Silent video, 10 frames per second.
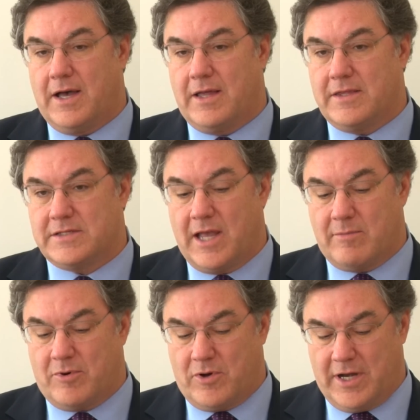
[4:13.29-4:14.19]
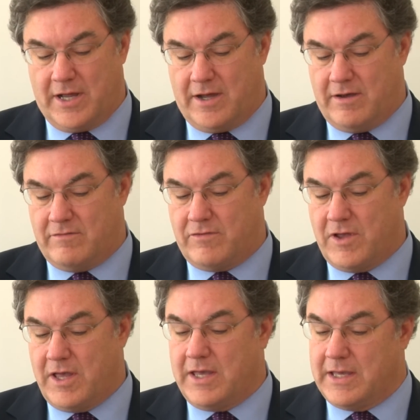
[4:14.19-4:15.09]
the standpoint of,
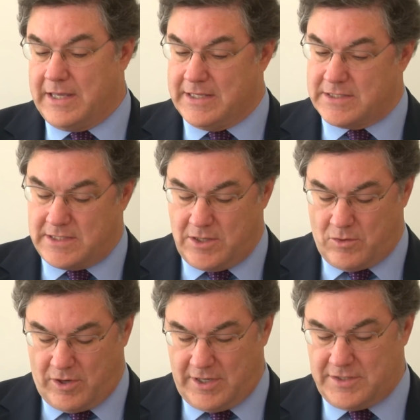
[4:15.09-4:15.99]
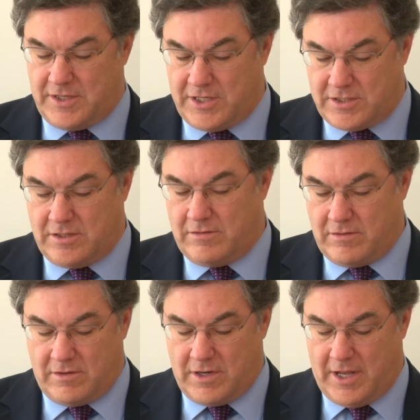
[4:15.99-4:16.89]
is the
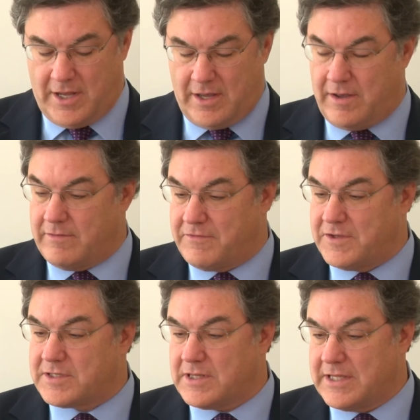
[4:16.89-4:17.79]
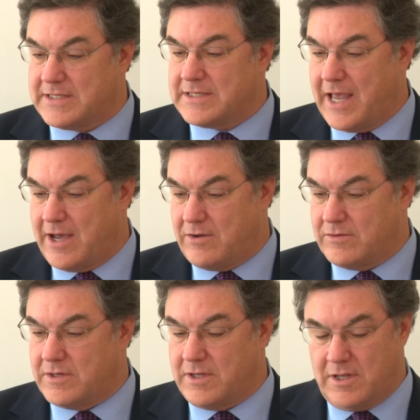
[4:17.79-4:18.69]
organization fiscally
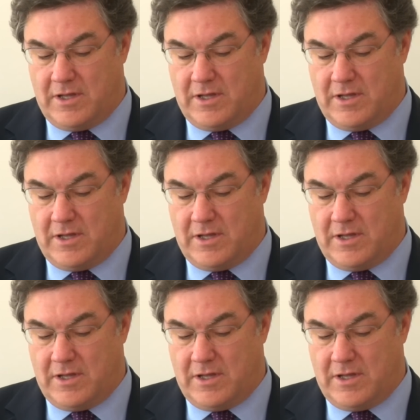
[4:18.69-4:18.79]
sound?